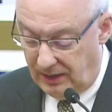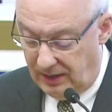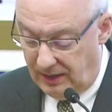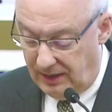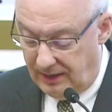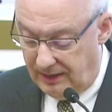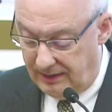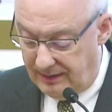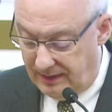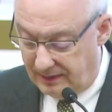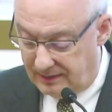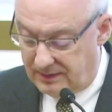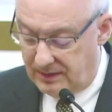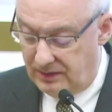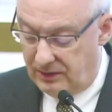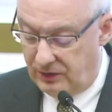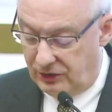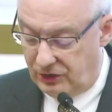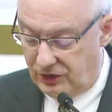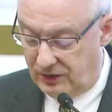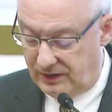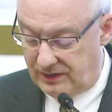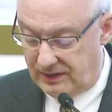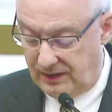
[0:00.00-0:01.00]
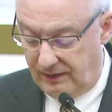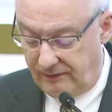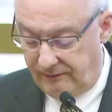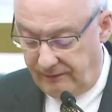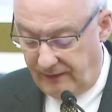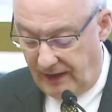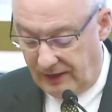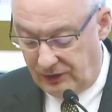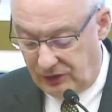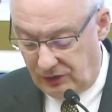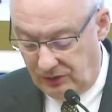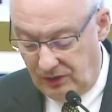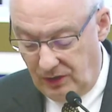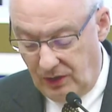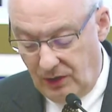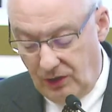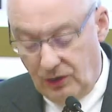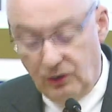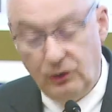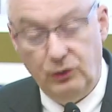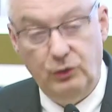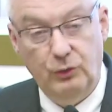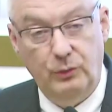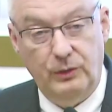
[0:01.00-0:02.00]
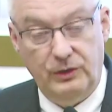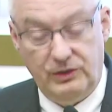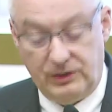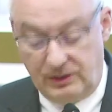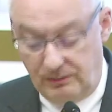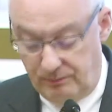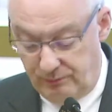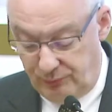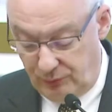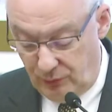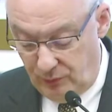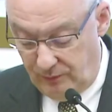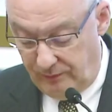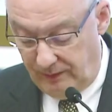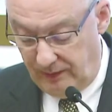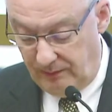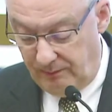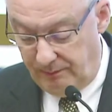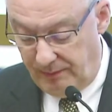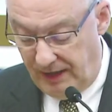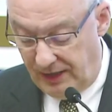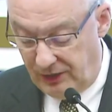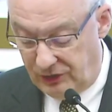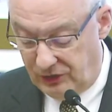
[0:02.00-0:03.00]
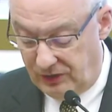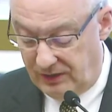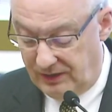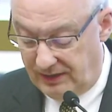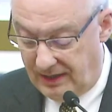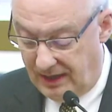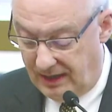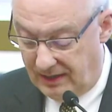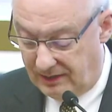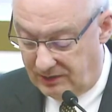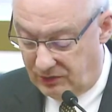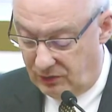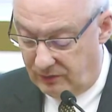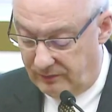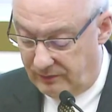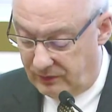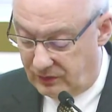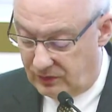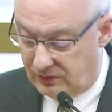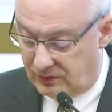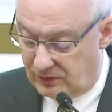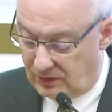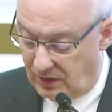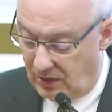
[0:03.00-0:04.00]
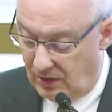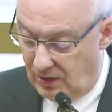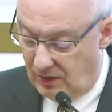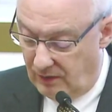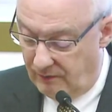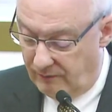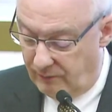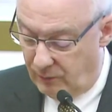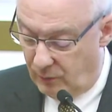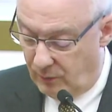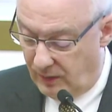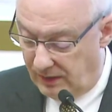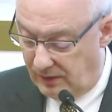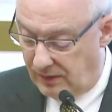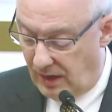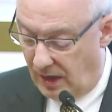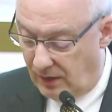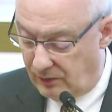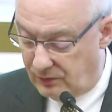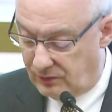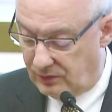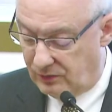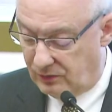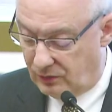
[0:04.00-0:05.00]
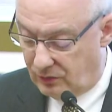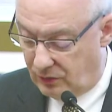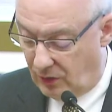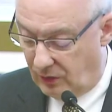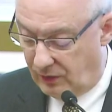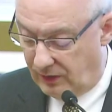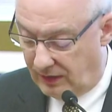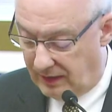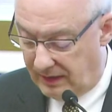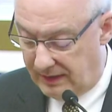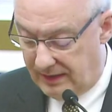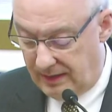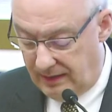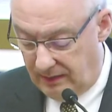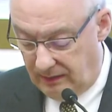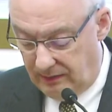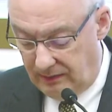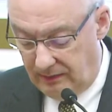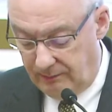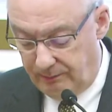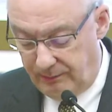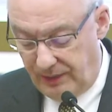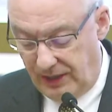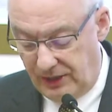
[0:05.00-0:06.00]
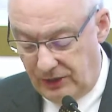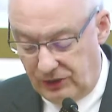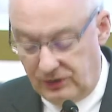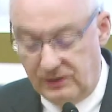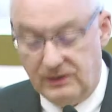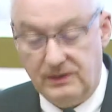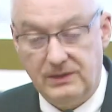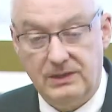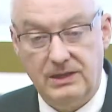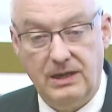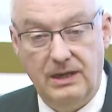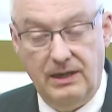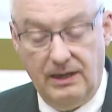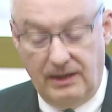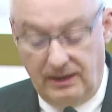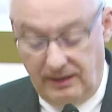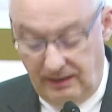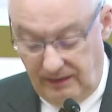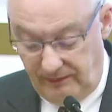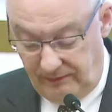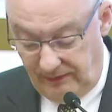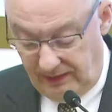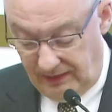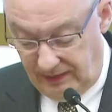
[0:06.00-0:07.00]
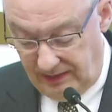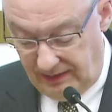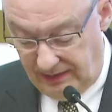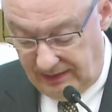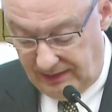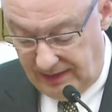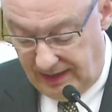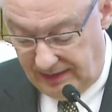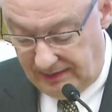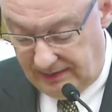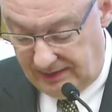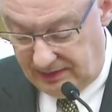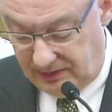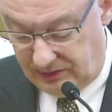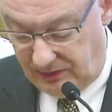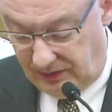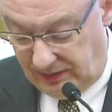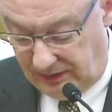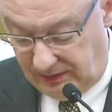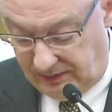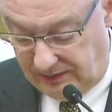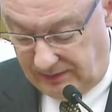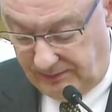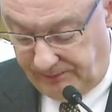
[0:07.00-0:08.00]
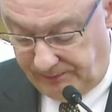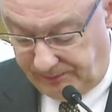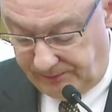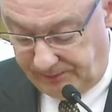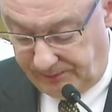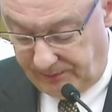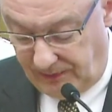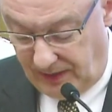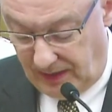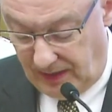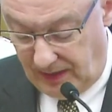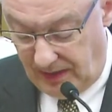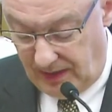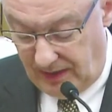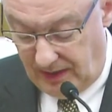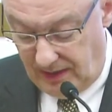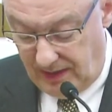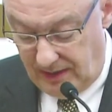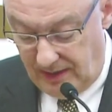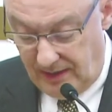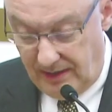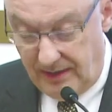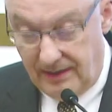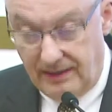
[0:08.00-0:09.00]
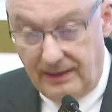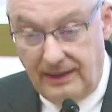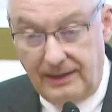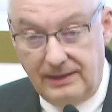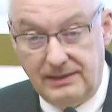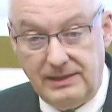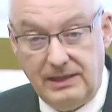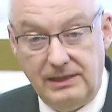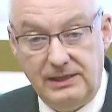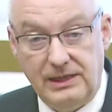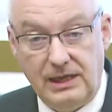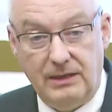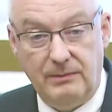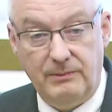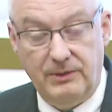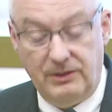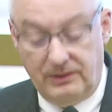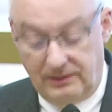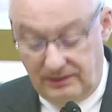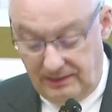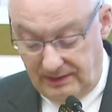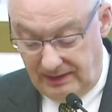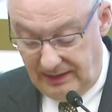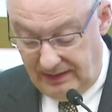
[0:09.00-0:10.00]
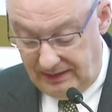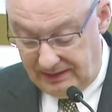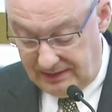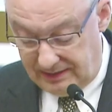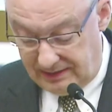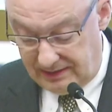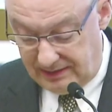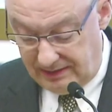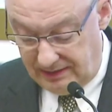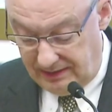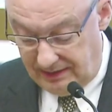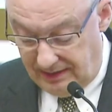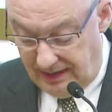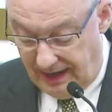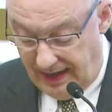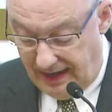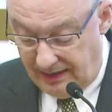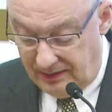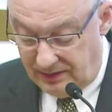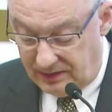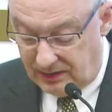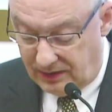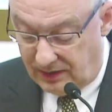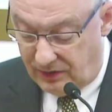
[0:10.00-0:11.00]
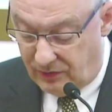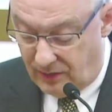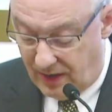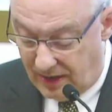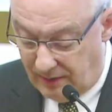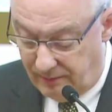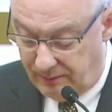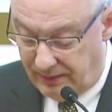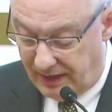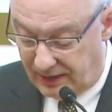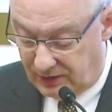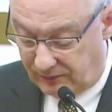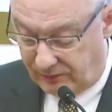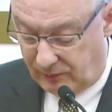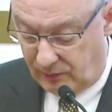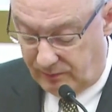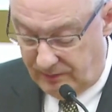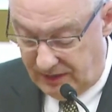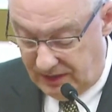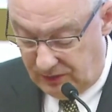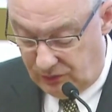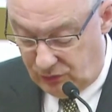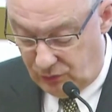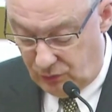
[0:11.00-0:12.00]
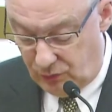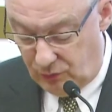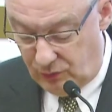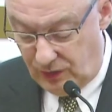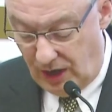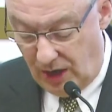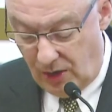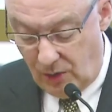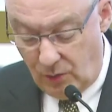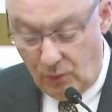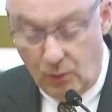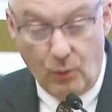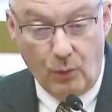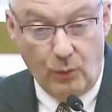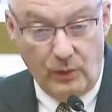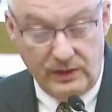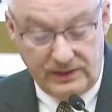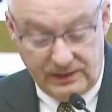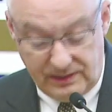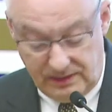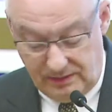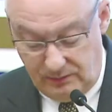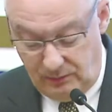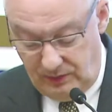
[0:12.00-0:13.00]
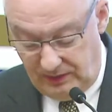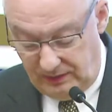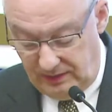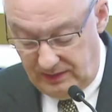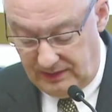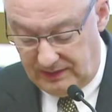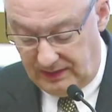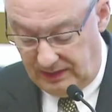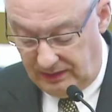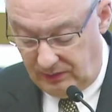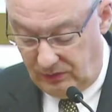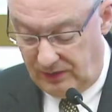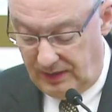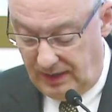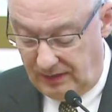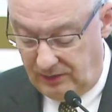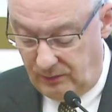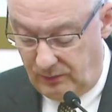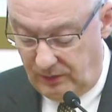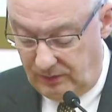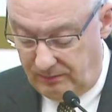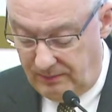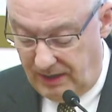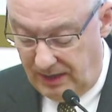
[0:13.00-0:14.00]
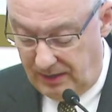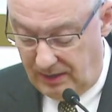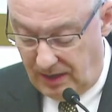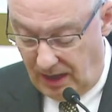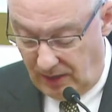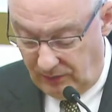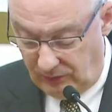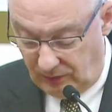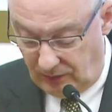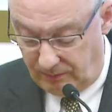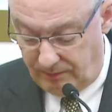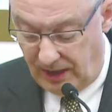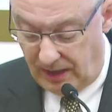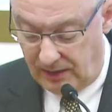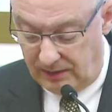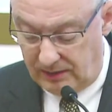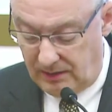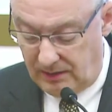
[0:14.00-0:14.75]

yet synergistic fashion towards improving patient care services for 1,000 chronically ill patients living in that district. Ladies and gentlemen, it's hence a great pleasure for me to now witnessing, together with my counterpart,